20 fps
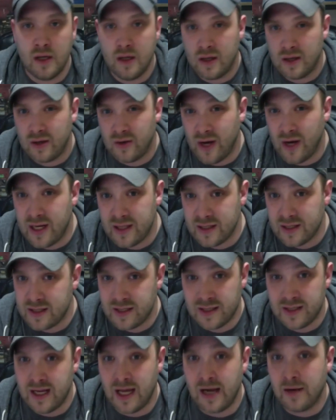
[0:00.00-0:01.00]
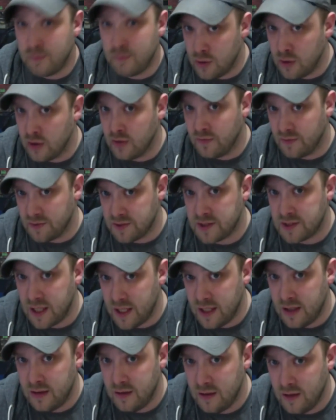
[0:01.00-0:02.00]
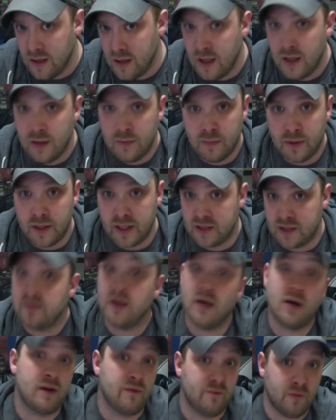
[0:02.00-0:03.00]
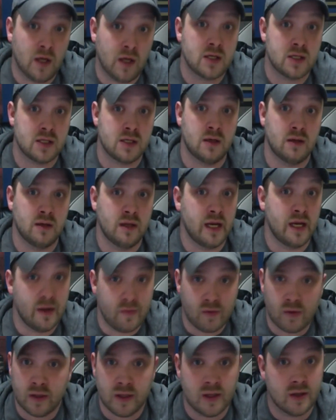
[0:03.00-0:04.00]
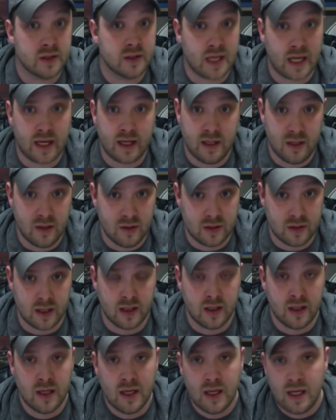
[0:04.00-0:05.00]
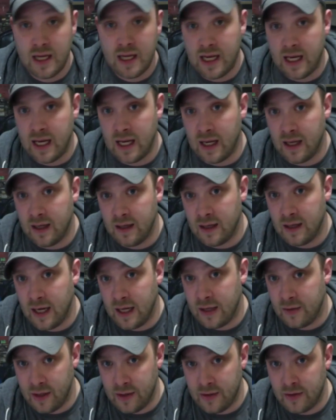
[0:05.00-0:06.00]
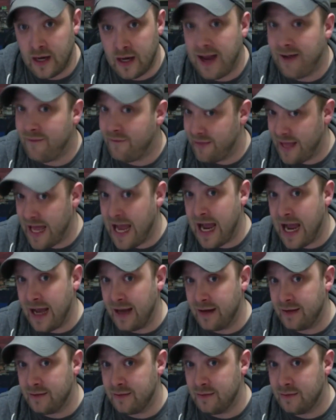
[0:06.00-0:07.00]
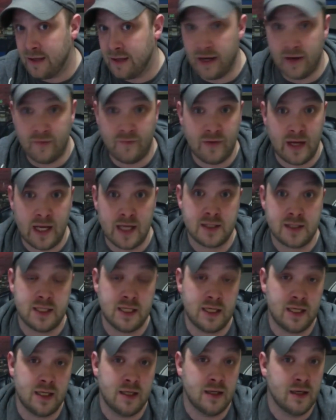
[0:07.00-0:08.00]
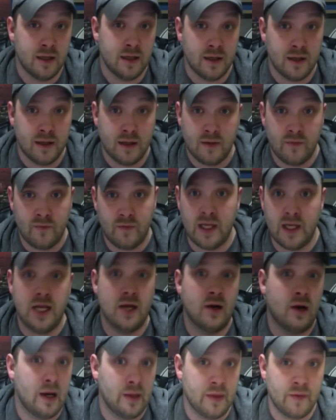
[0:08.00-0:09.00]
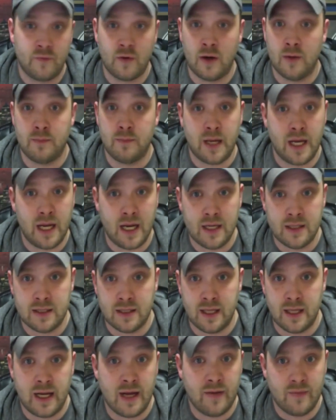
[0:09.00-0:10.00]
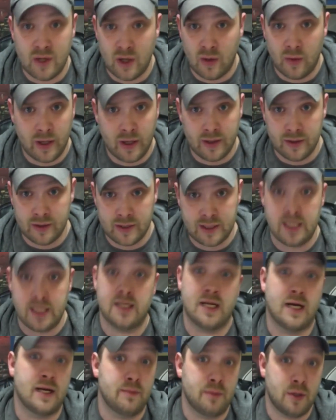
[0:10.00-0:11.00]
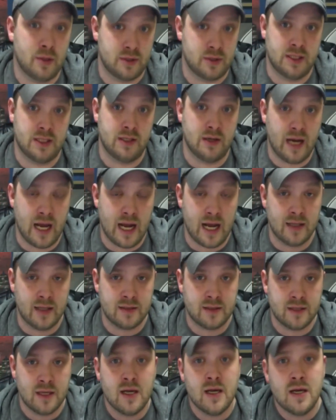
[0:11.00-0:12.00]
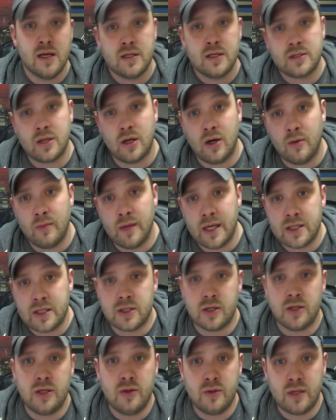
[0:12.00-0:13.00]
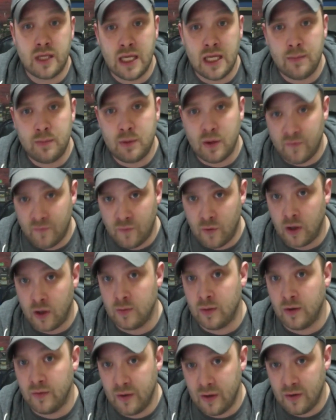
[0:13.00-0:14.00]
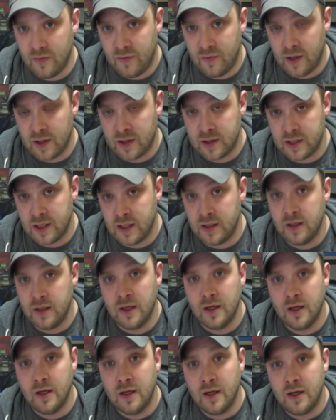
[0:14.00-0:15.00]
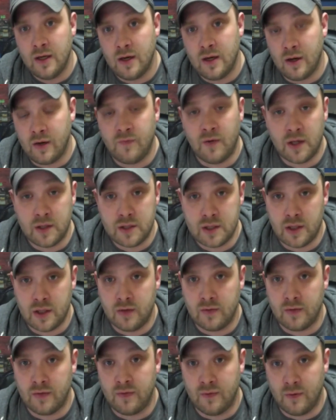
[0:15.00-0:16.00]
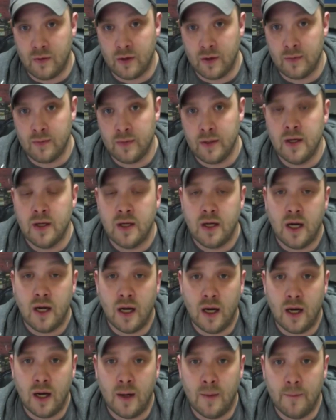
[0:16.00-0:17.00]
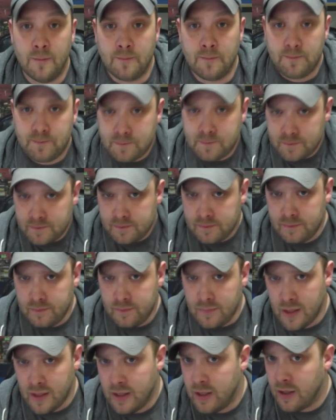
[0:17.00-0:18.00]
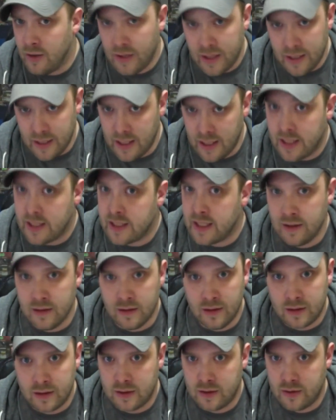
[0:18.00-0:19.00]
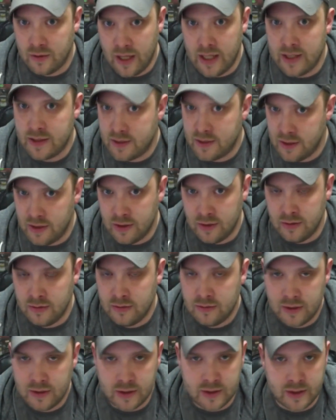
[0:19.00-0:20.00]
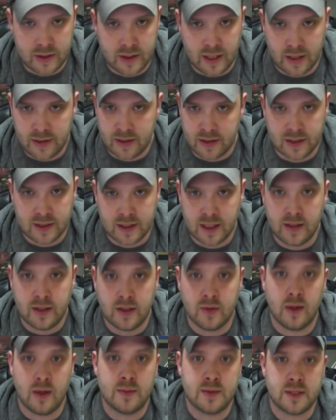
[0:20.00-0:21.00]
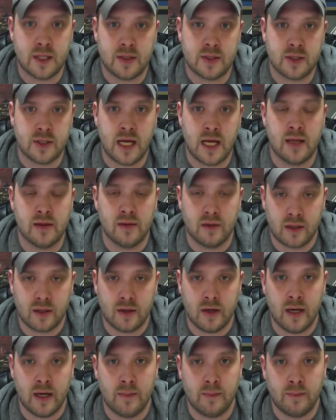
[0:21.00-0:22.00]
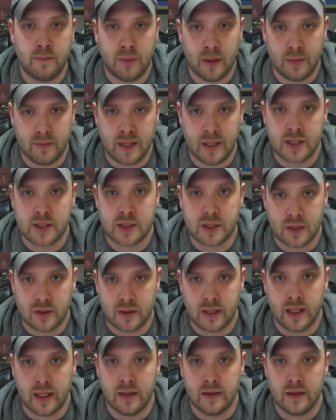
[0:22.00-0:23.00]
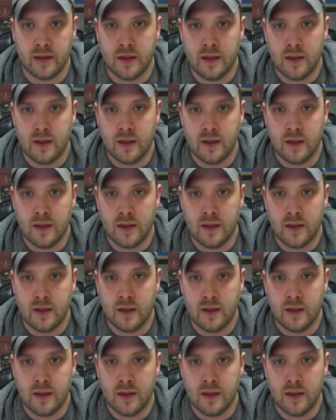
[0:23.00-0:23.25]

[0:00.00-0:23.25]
Craigslist is not a beautiful site, but it's very functional, and everyone knows how to use it. And I'd rather have that than a fancy video on the front page and then have no one understand how to post their ads. So make sure you keep your form over your function, or function over form. It can look great too. There's nothing to say that your website should not look great, but make sure that